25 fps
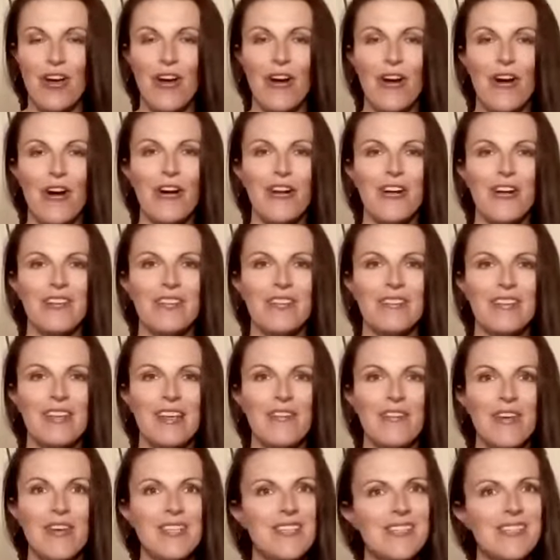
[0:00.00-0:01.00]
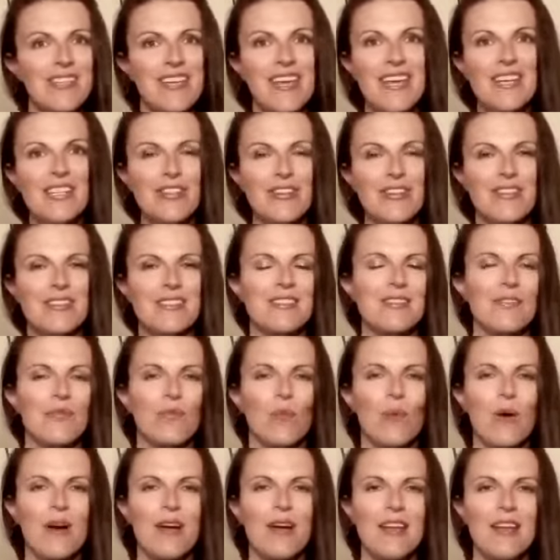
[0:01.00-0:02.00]
our investigations of
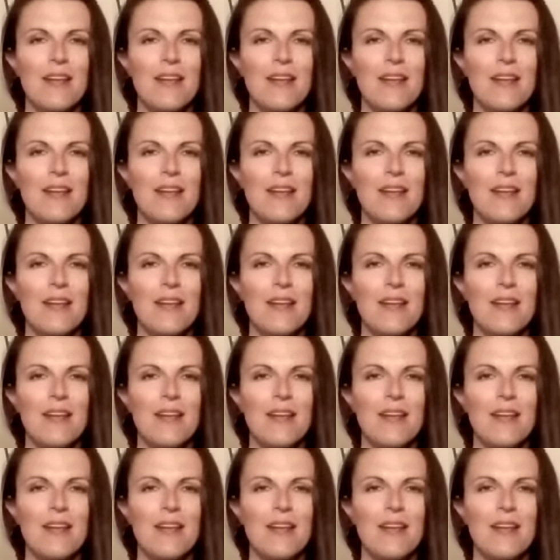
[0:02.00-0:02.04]
what